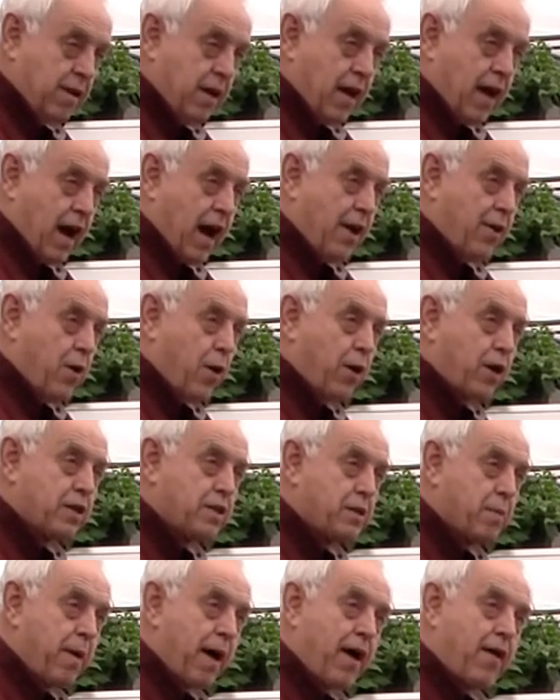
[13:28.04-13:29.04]

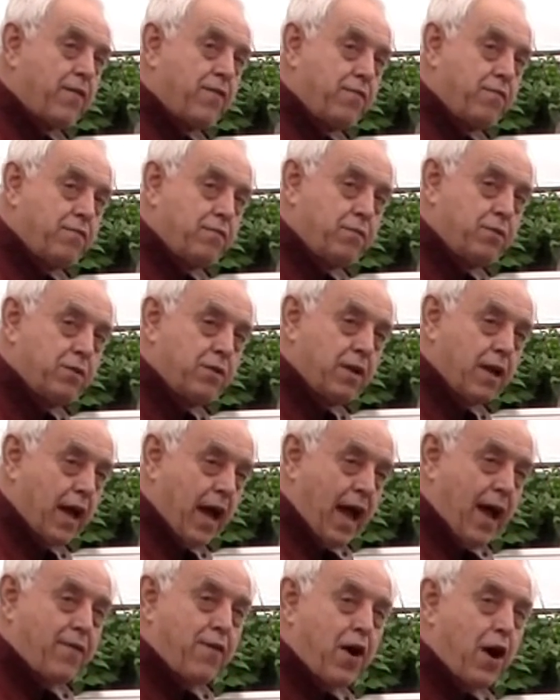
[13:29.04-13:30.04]
noticed about
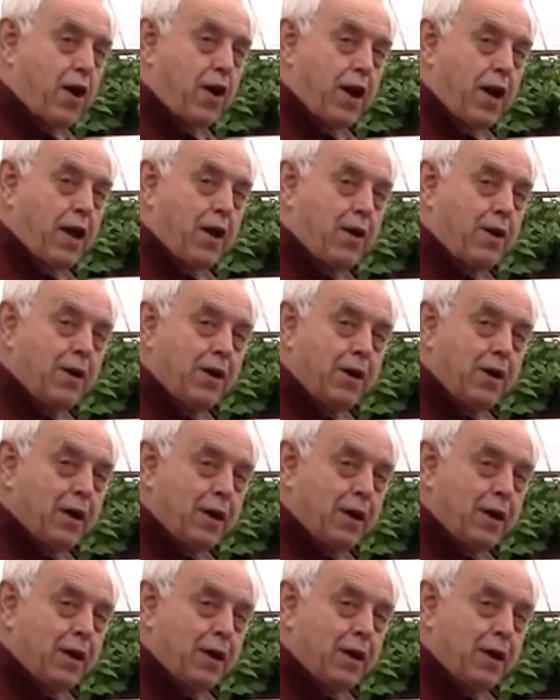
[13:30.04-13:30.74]
half hour later,